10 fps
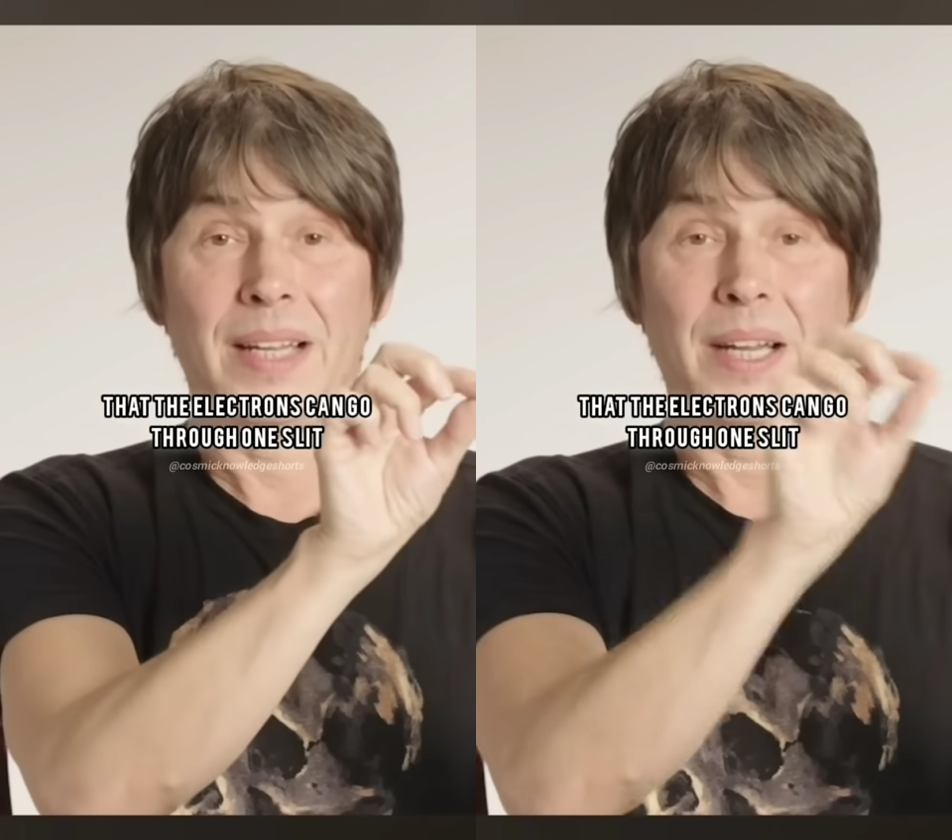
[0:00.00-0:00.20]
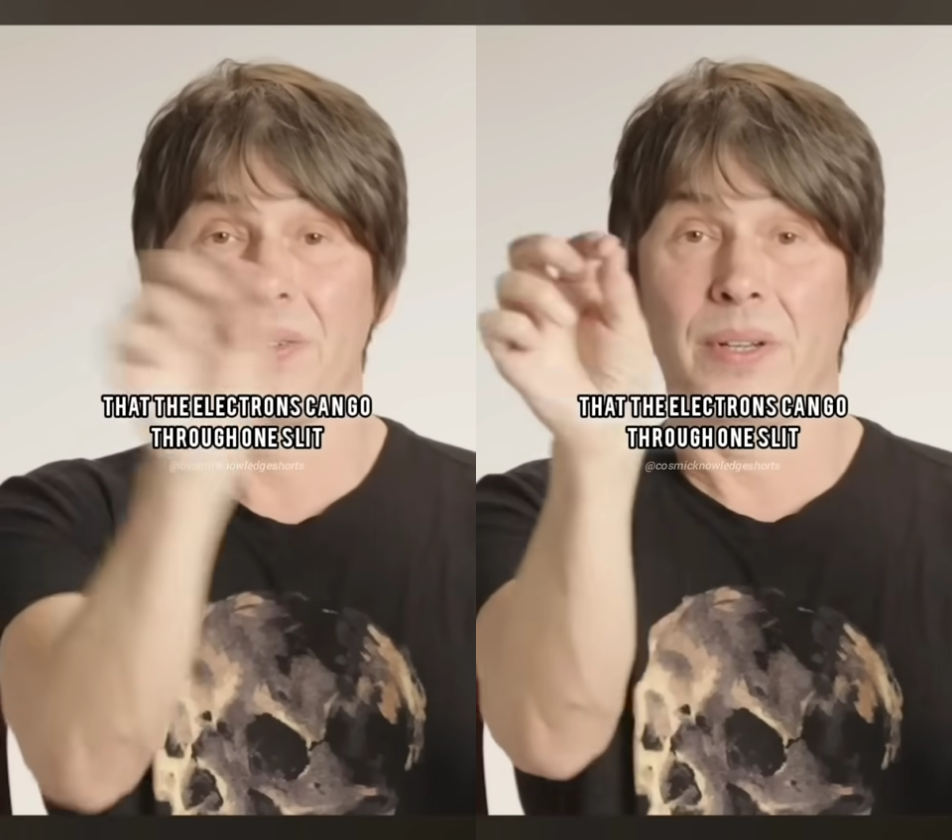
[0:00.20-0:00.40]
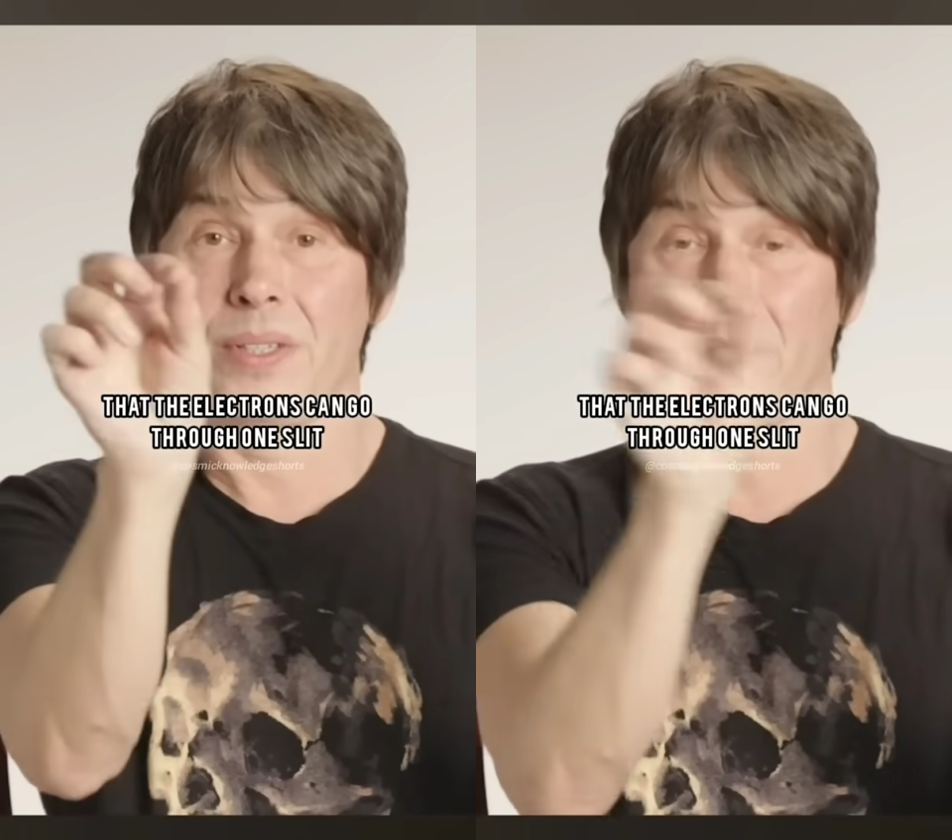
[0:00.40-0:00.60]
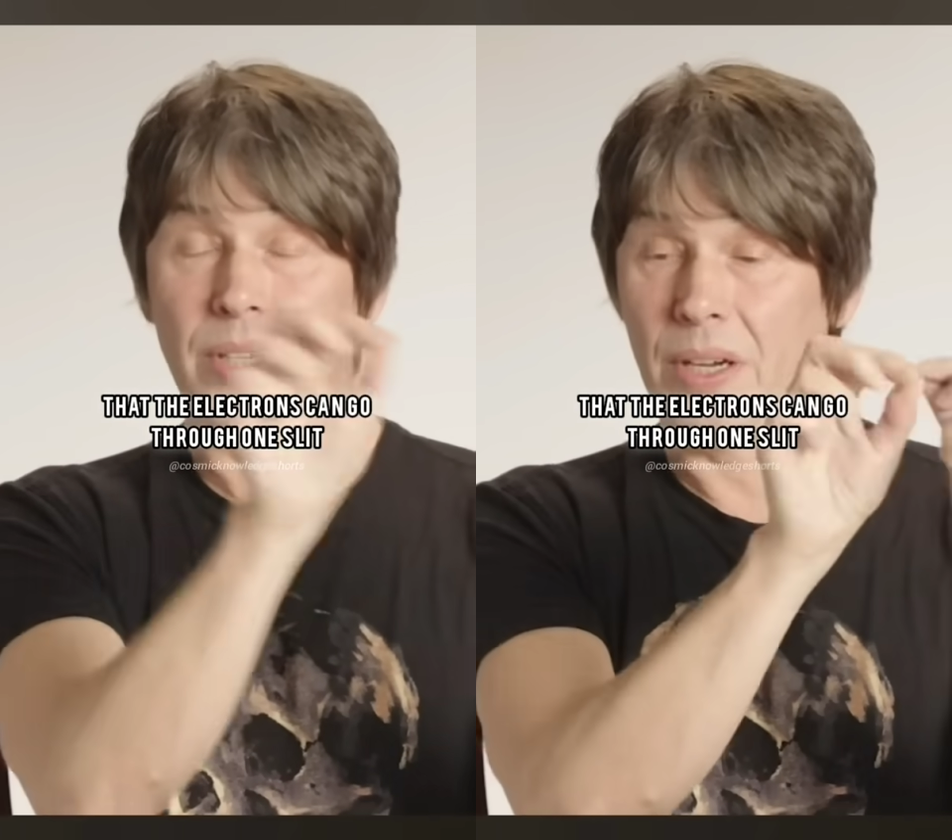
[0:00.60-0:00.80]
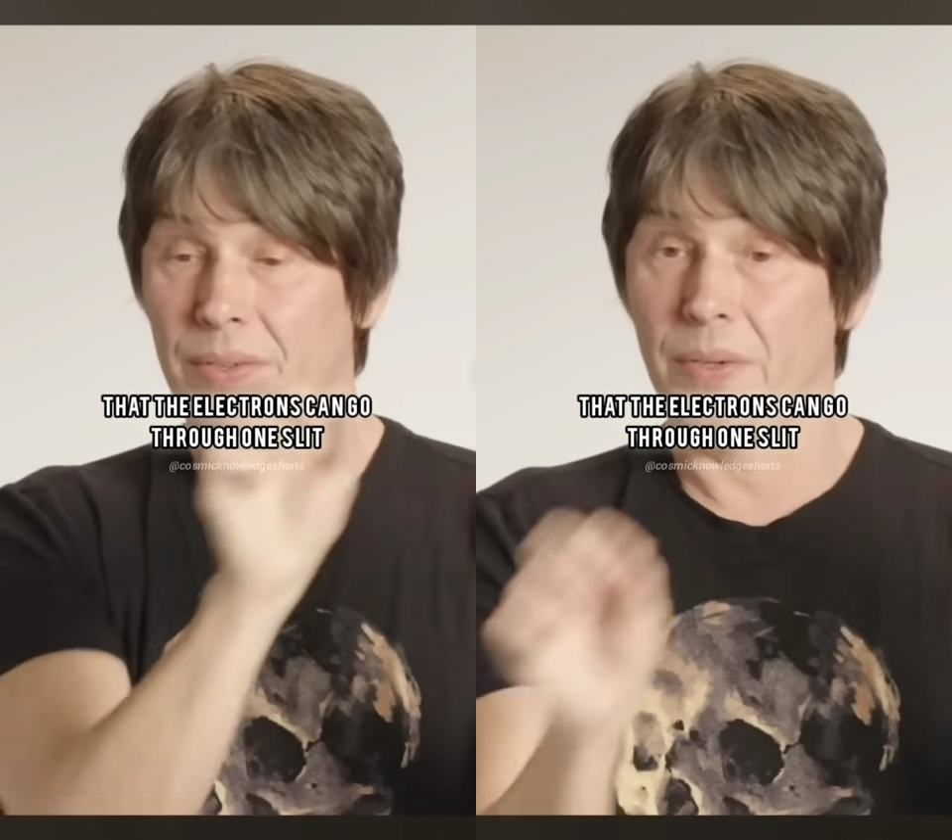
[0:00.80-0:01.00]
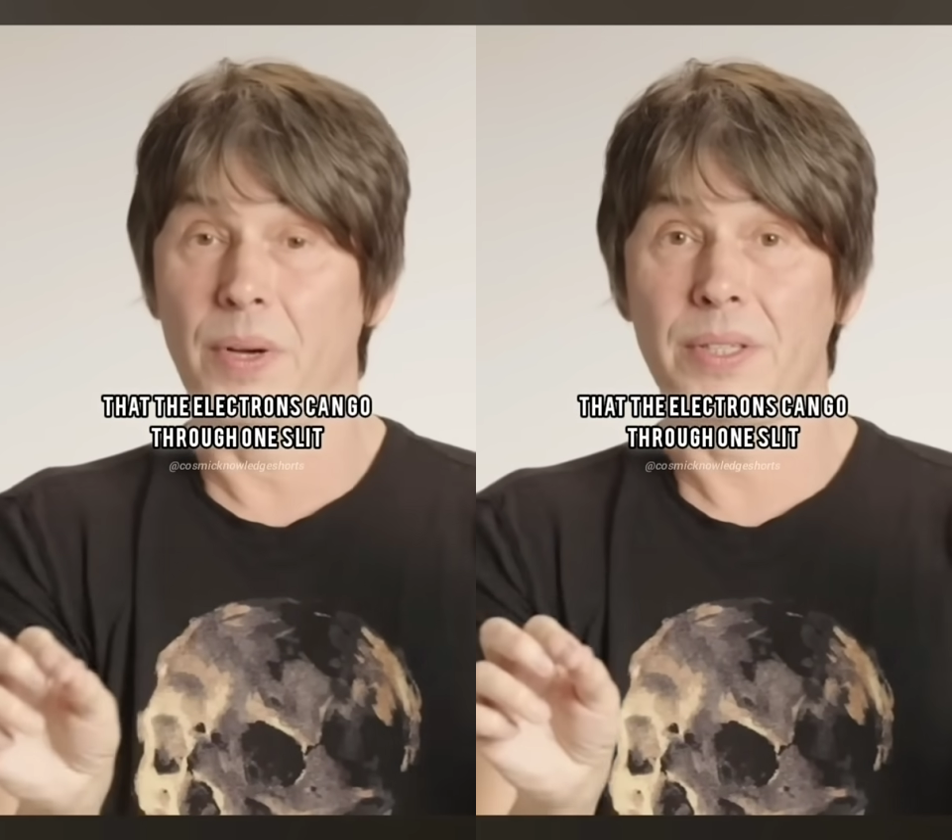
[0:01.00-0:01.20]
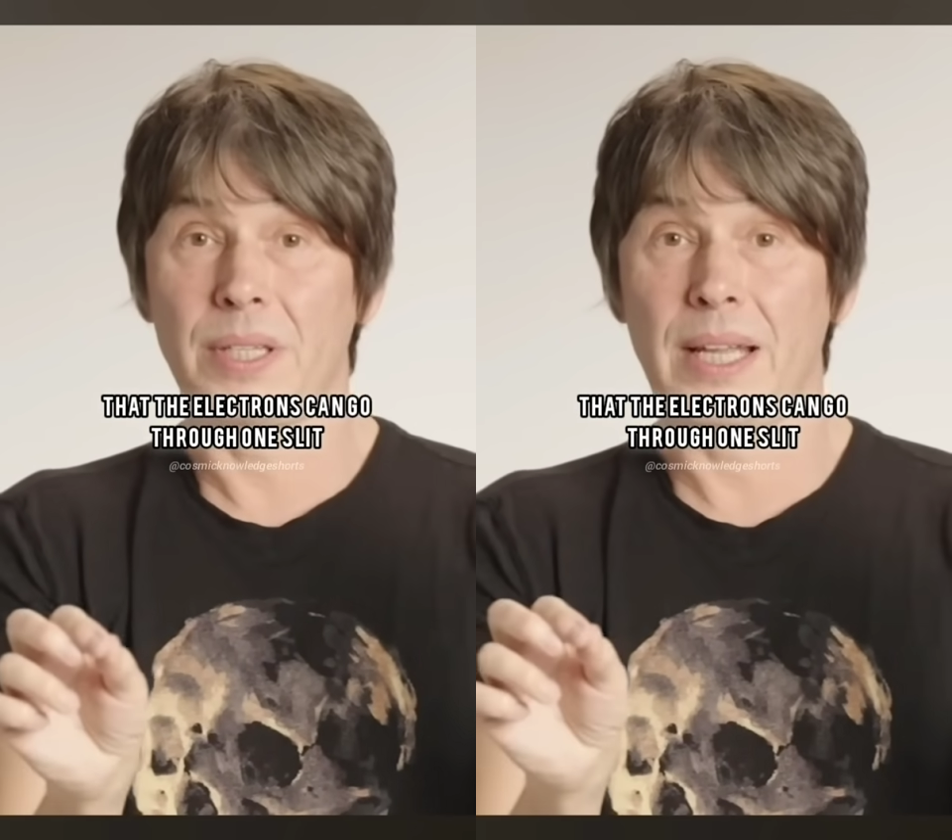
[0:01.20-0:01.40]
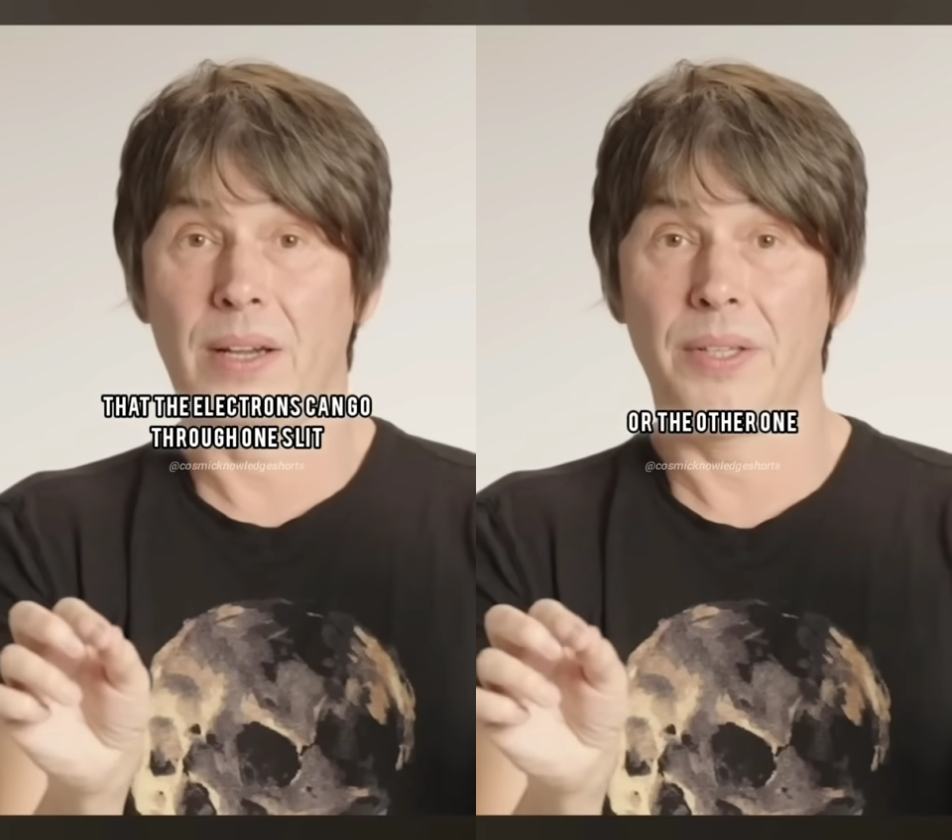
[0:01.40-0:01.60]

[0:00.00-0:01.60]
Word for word: electrons can go through one slit